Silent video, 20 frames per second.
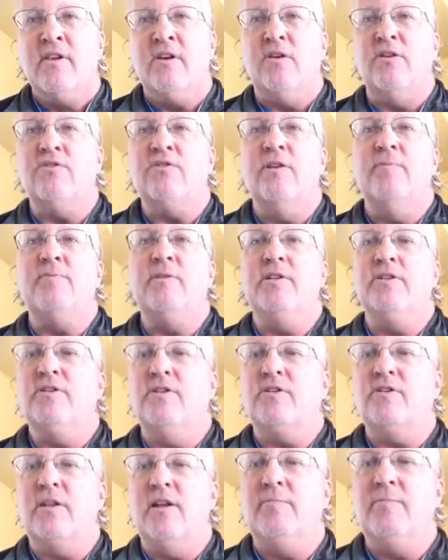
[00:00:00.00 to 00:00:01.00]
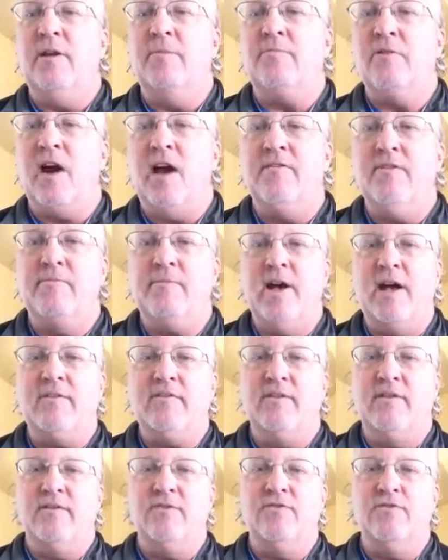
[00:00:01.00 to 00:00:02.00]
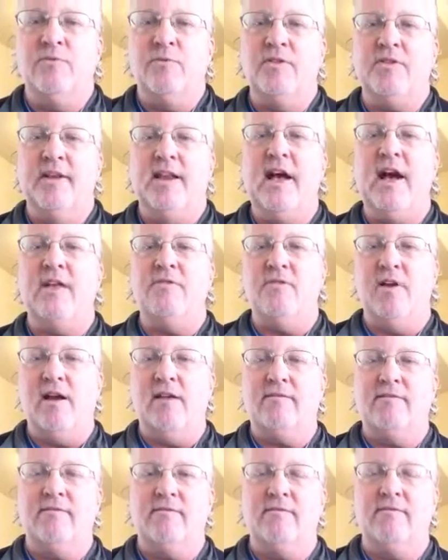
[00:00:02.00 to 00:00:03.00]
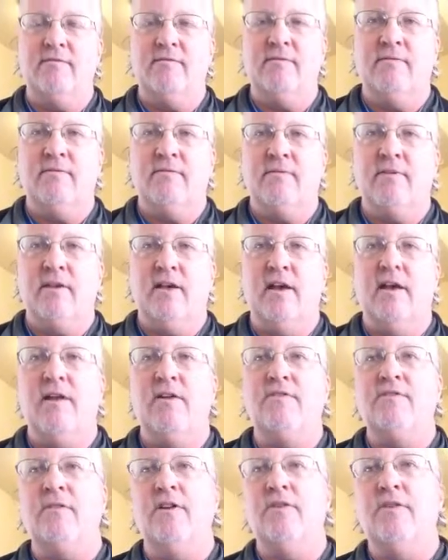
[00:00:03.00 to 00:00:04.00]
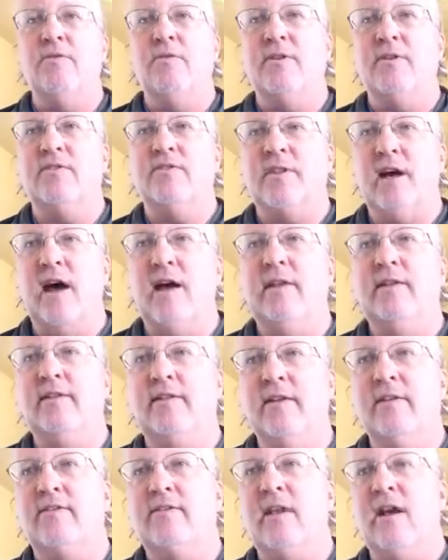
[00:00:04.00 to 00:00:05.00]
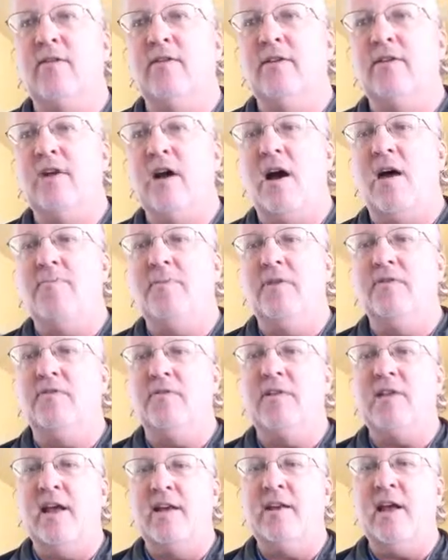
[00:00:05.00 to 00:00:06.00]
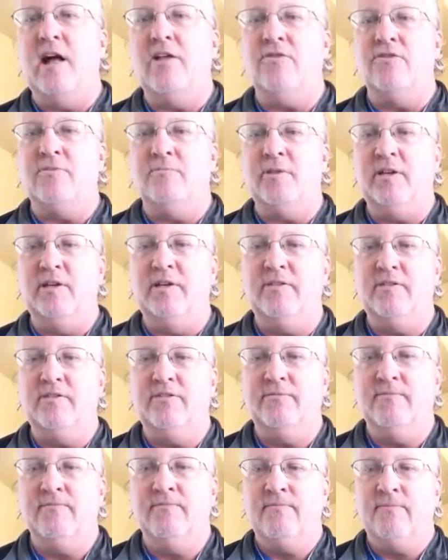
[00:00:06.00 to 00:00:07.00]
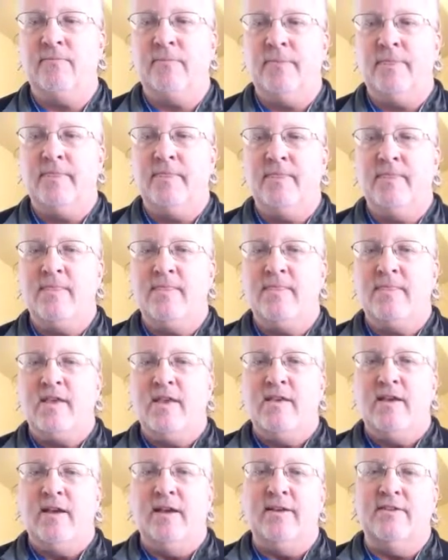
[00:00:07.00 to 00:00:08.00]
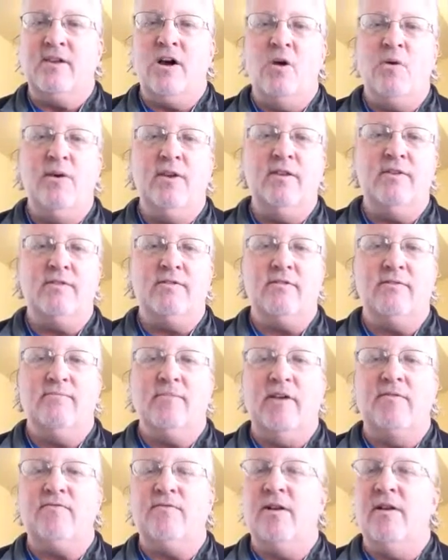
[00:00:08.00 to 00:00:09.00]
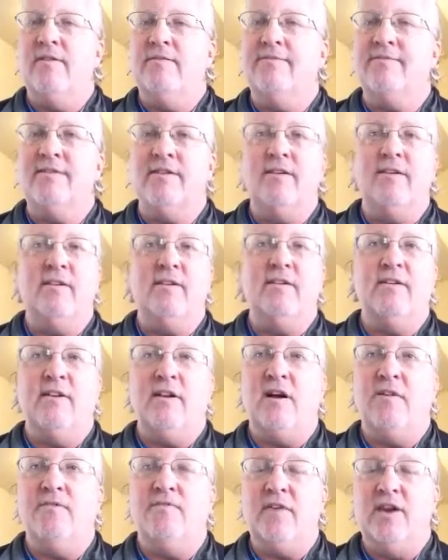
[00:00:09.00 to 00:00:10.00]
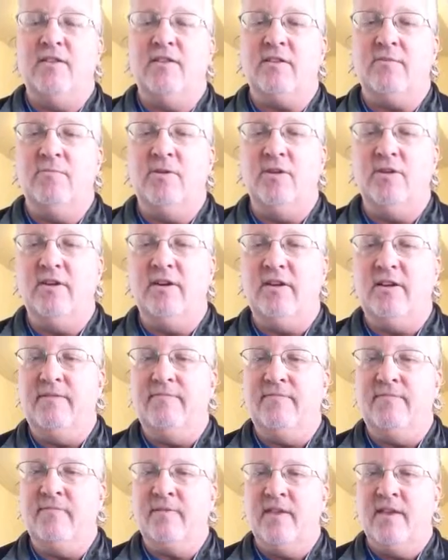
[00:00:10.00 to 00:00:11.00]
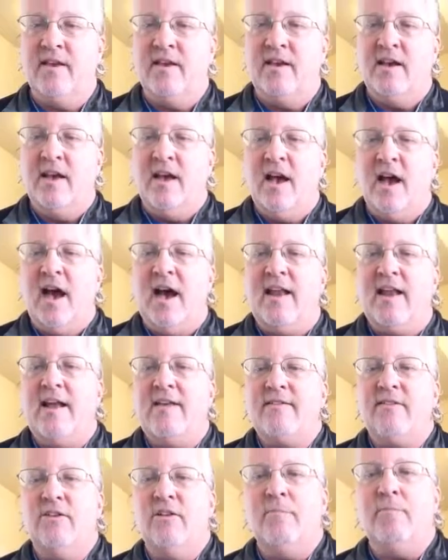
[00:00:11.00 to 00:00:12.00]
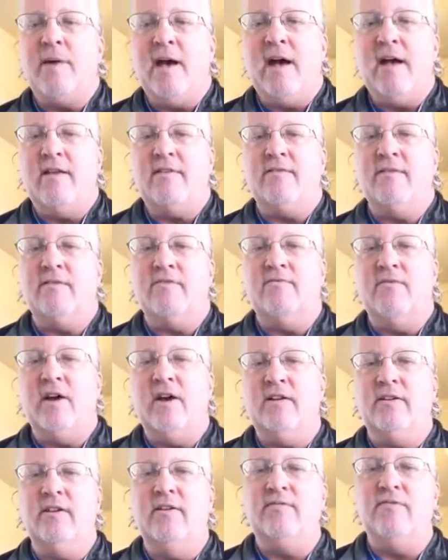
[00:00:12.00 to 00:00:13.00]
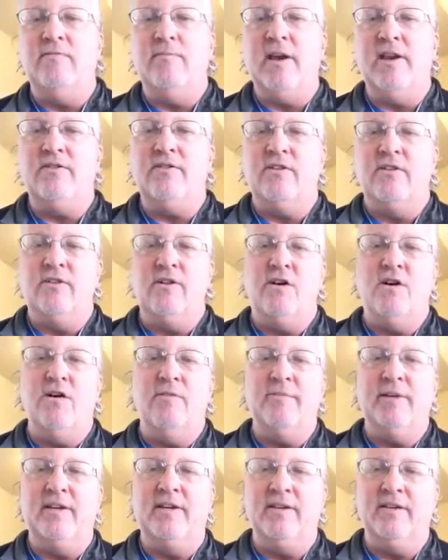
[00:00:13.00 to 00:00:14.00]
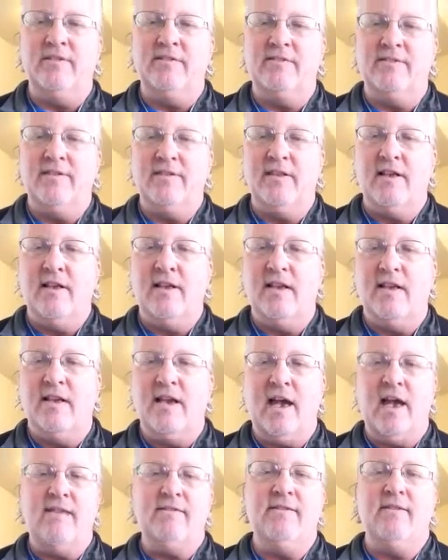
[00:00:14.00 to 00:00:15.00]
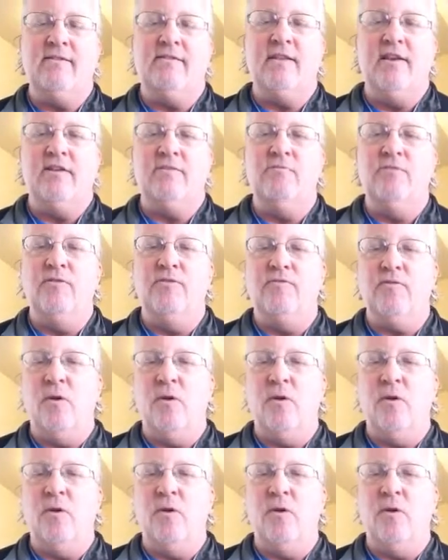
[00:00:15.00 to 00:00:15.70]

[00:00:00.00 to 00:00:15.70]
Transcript: Or simply just send me a private message with an address, and I'll send you a signed, discounted copy for $10 a piece. And as always, my friends here in our faith community, I'd ask you to pass this vital information along, because as these things move